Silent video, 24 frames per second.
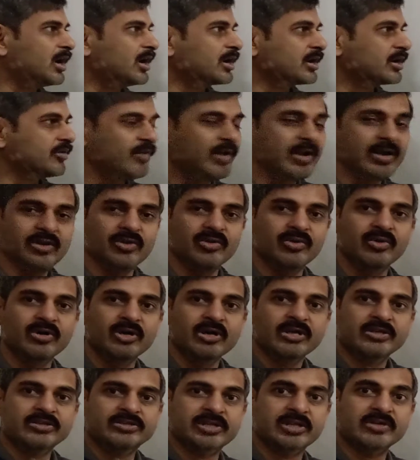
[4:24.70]
revenue
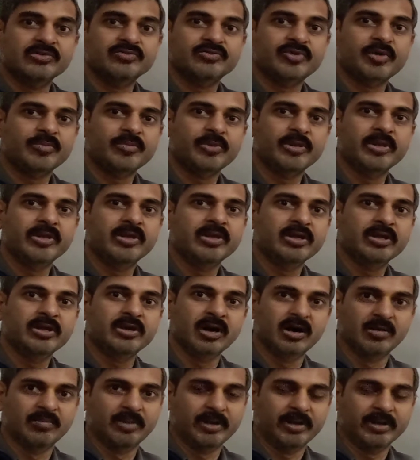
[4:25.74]
just from the
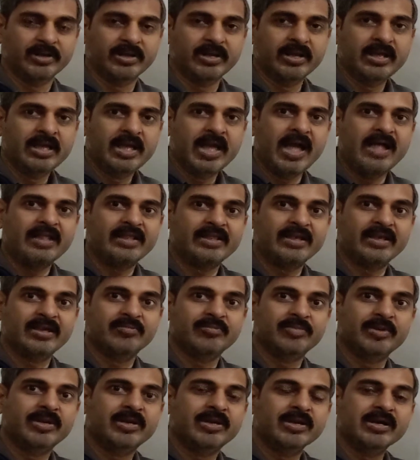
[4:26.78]
government, and
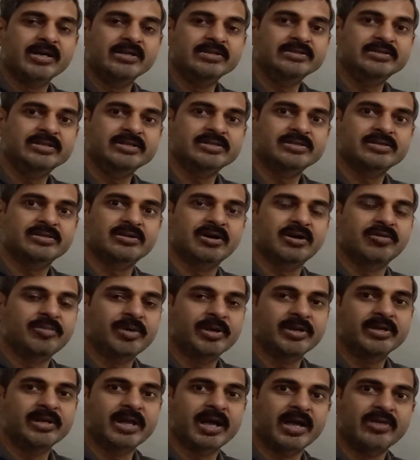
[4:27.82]
because this
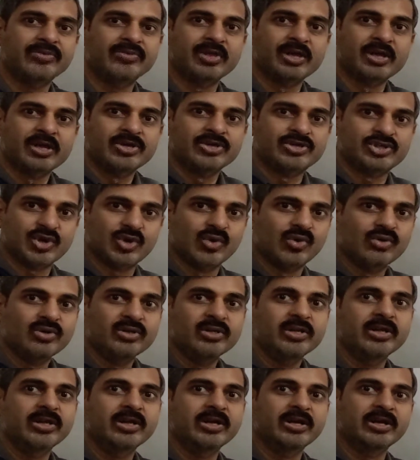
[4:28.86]
government has shown
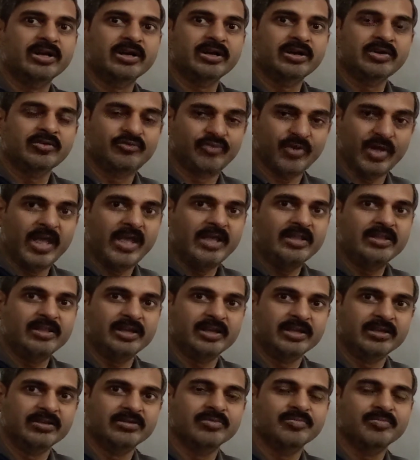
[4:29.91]
their faith
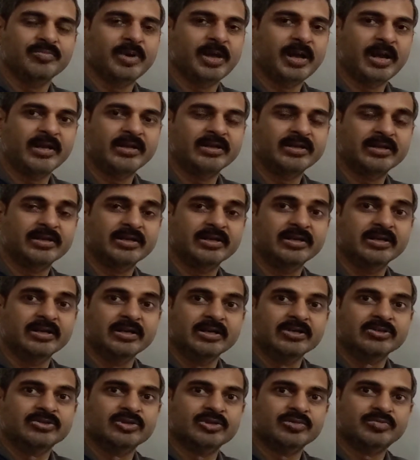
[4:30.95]
into Palantir,
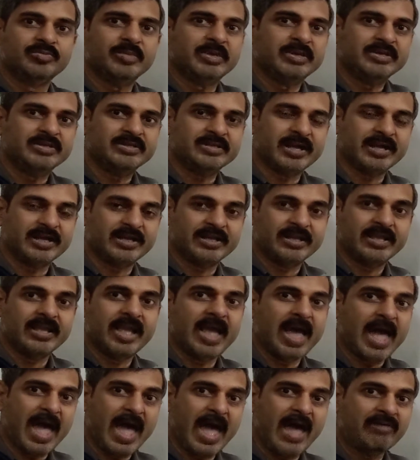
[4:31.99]
so it means that they
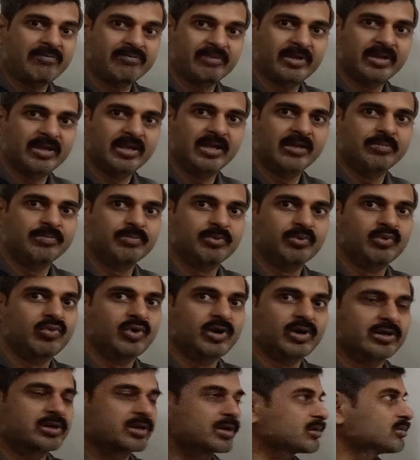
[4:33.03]
have a
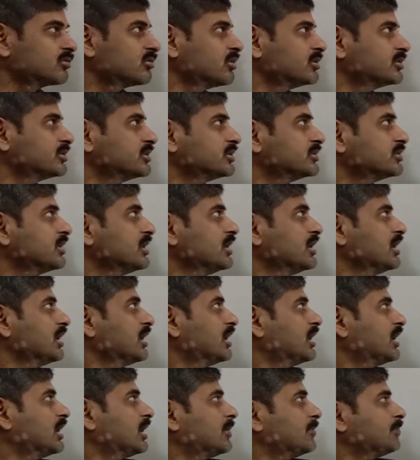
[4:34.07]
proven technologies,
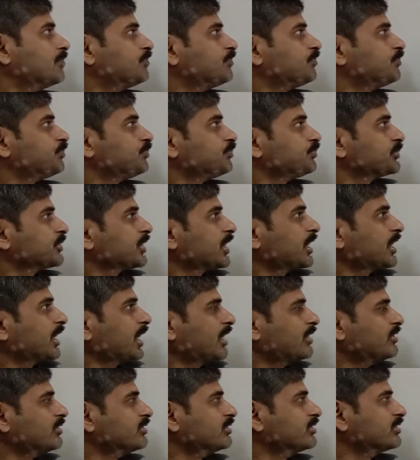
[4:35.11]

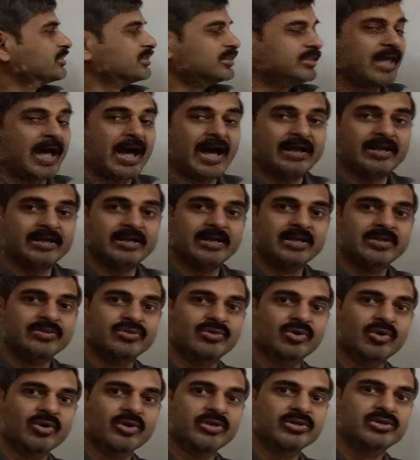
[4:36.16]
and that is
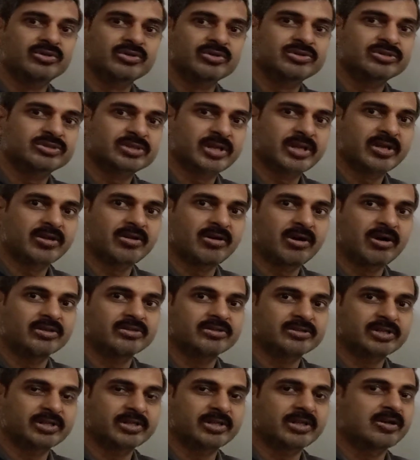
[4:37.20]
going to stay
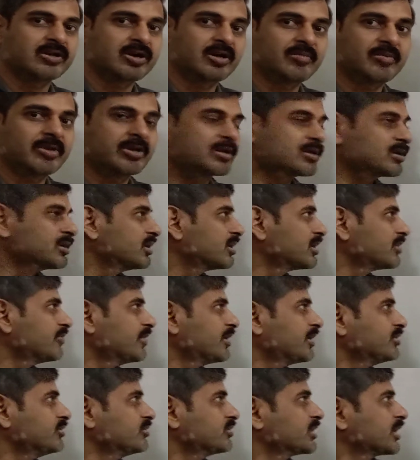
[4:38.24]
constant. The government
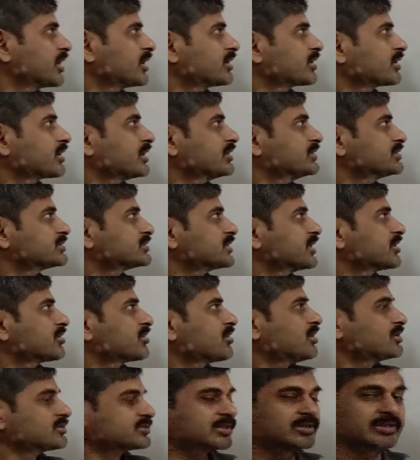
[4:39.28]
revenue can stay
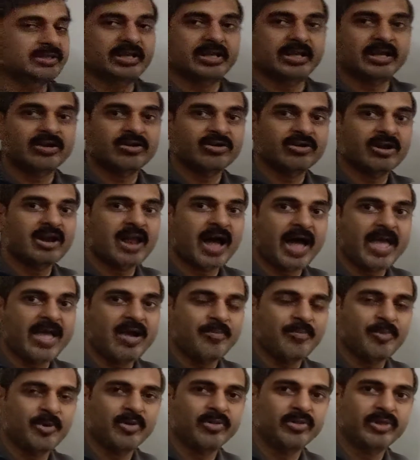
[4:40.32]
constant, they can rely
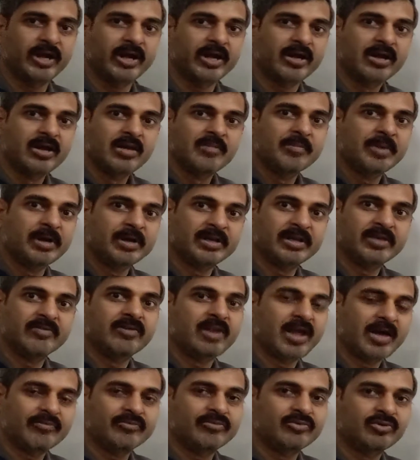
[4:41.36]
upon that, but they will
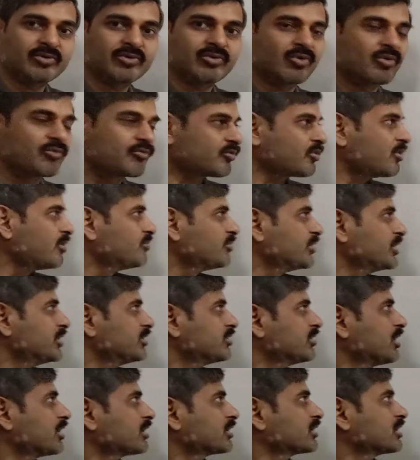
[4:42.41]
have to grow from the
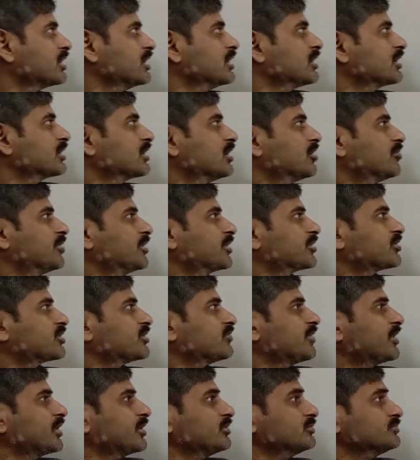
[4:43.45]
non-government
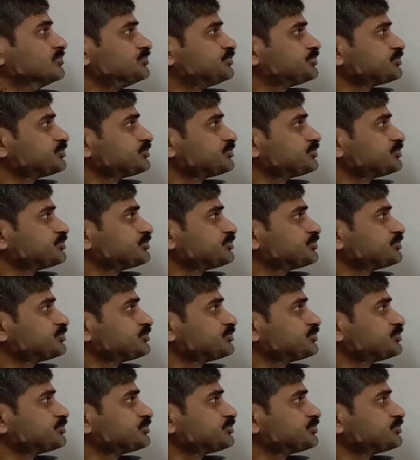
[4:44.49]
revenue.